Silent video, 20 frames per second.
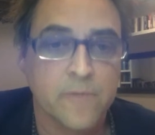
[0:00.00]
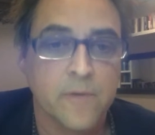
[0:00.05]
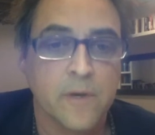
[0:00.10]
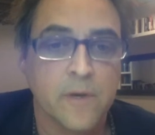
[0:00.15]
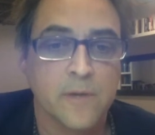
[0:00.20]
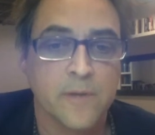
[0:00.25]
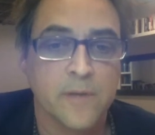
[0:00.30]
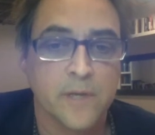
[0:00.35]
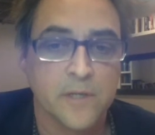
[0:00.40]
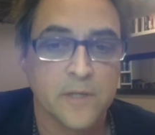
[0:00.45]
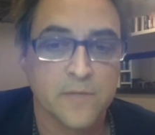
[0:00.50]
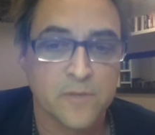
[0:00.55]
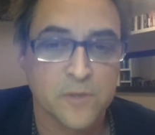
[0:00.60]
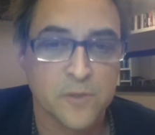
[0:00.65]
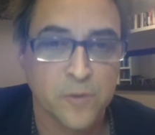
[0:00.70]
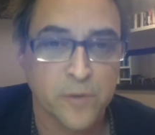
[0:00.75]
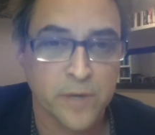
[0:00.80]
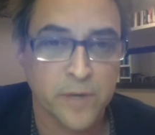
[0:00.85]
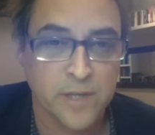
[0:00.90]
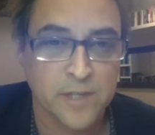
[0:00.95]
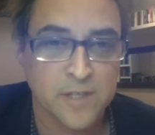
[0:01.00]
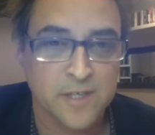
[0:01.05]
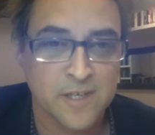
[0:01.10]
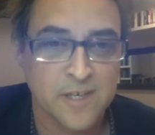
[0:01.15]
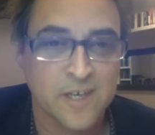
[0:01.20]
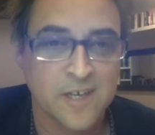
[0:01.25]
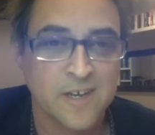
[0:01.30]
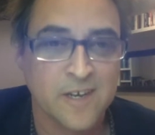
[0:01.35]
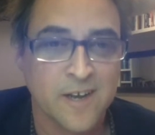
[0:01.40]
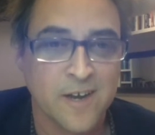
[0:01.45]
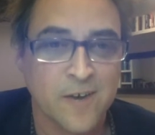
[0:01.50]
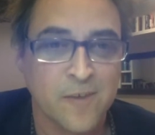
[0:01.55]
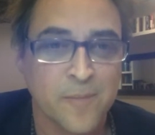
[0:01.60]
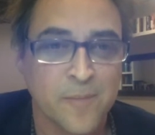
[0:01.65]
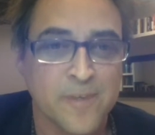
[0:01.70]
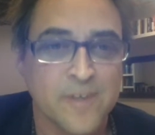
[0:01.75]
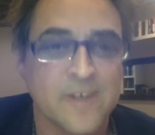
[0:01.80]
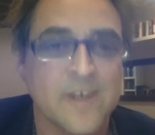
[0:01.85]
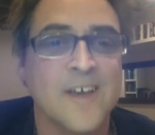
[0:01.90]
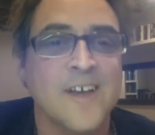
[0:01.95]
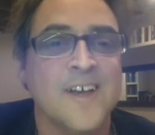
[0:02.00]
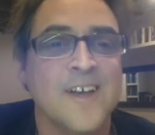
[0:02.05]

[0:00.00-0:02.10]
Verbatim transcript: Uh, thanks for joining us again at uh, Harriman.